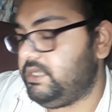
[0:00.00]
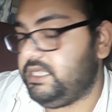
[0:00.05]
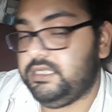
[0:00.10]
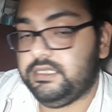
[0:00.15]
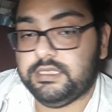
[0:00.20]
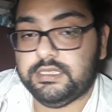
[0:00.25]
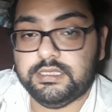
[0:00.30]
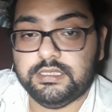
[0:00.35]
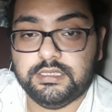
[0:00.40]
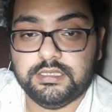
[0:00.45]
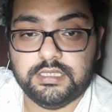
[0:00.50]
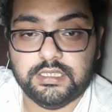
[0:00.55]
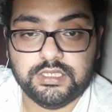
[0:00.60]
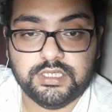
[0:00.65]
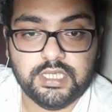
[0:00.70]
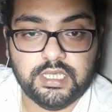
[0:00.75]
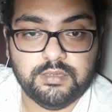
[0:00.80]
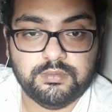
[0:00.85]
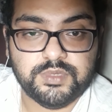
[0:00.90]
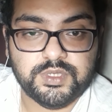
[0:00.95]
Peace, the
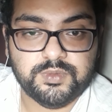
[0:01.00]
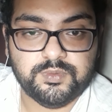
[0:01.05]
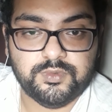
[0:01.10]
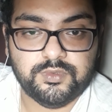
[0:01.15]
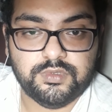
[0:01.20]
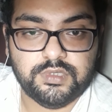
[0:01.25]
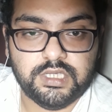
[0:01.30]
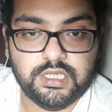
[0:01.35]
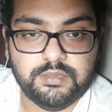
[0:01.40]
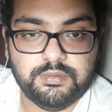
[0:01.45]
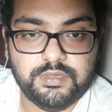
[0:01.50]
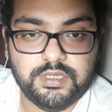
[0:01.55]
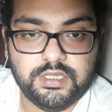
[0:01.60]
charms won't die.